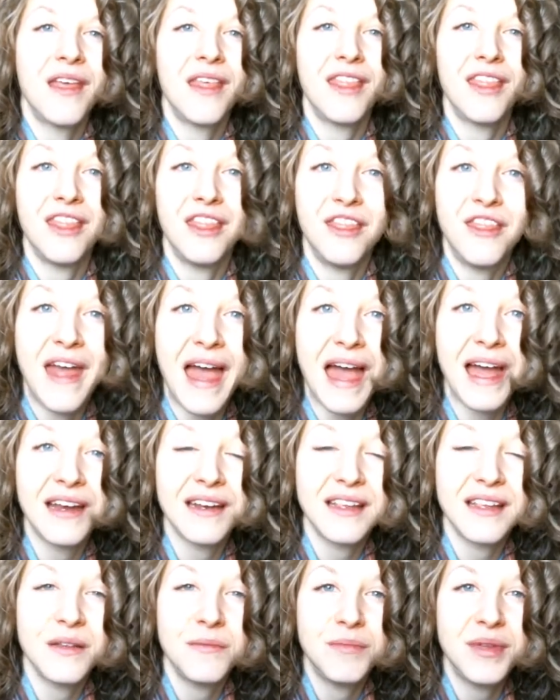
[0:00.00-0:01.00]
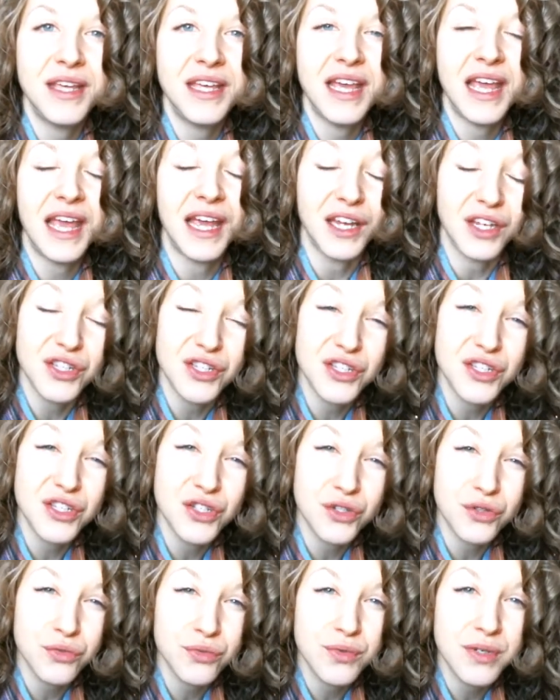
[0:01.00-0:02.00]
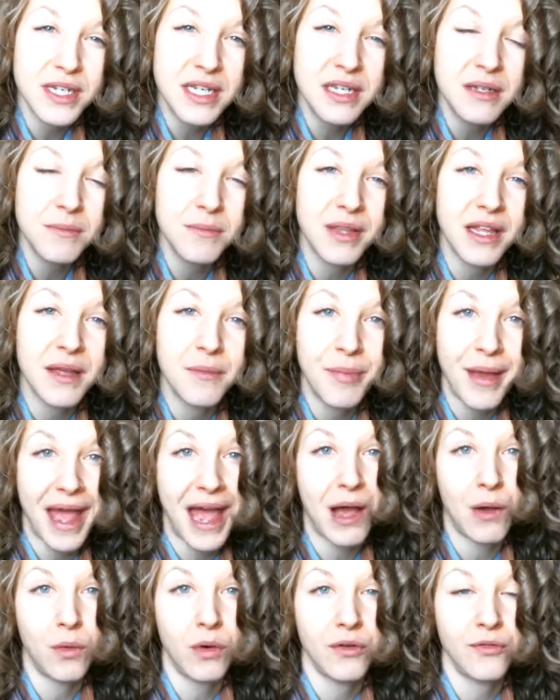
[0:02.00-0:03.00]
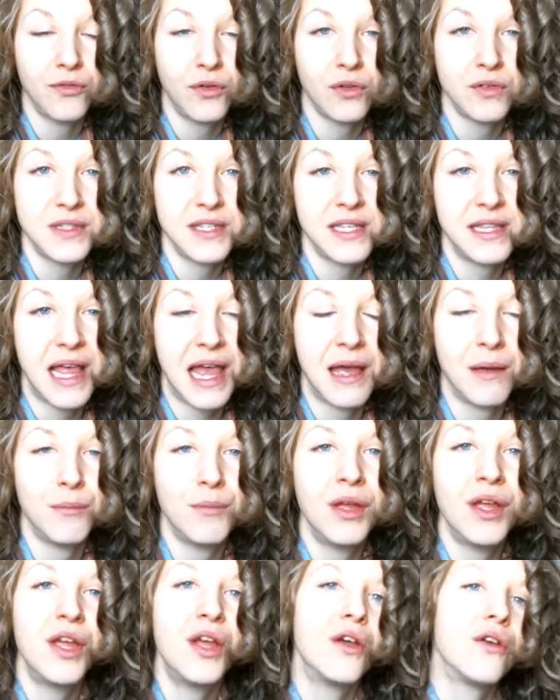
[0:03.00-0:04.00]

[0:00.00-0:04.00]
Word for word: That can be extremely powerful to them